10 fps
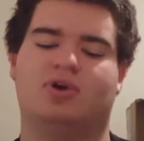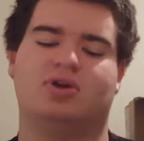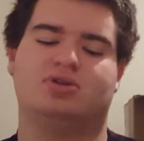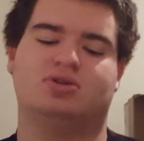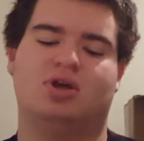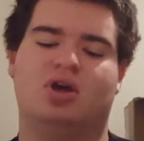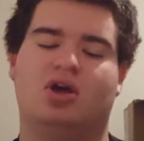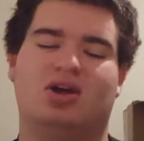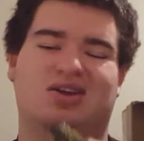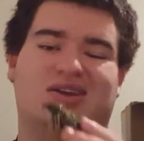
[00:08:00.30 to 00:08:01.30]
ways
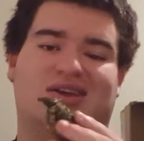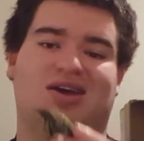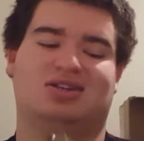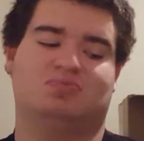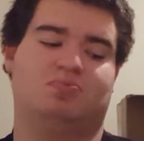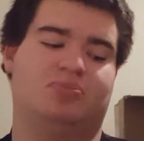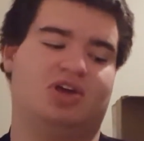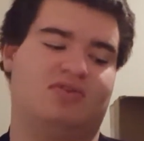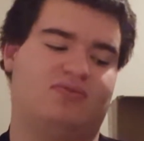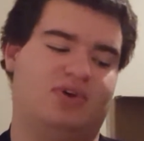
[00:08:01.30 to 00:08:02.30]
to catch
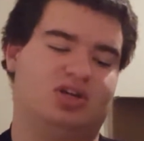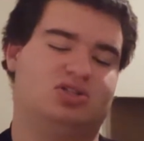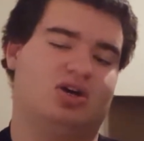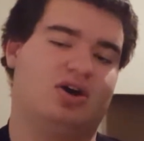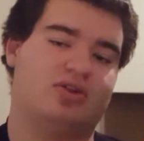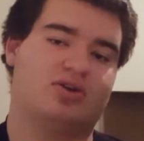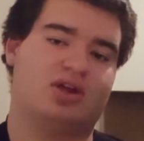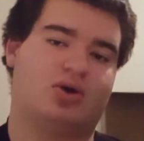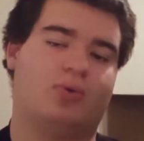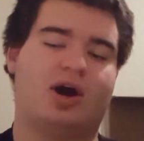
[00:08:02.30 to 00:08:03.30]
big fish other
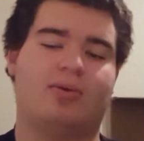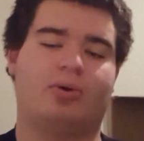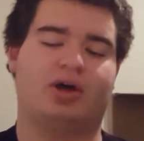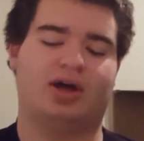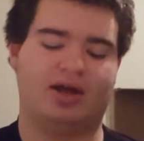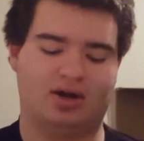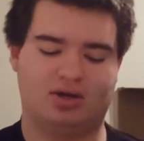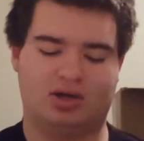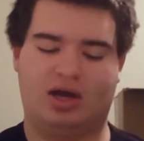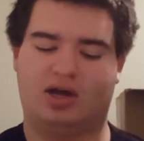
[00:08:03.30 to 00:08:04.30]
than a wobblehead
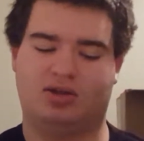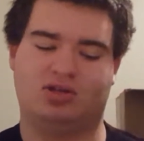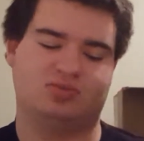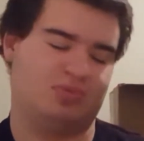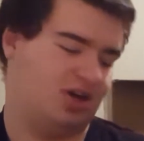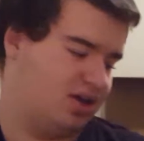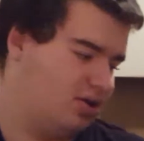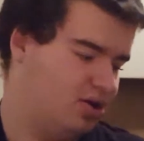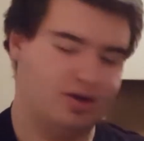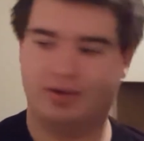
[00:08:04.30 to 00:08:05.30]
on this bait.